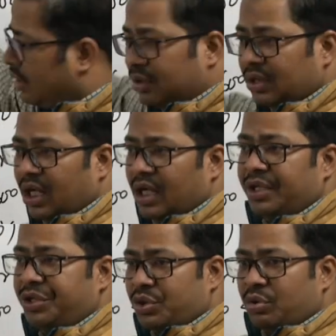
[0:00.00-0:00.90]
the
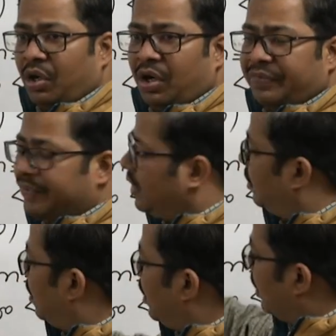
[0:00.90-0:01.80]
issue of
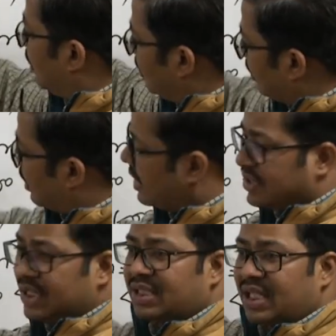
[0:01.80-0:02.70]

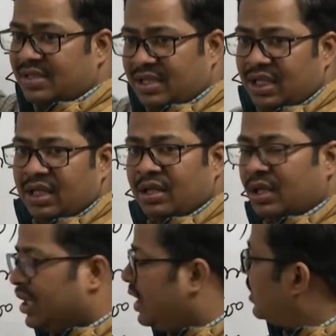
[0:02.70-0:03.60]
consistency
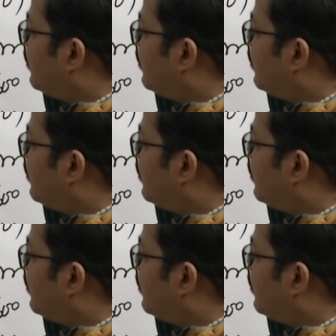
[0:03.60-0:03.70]
is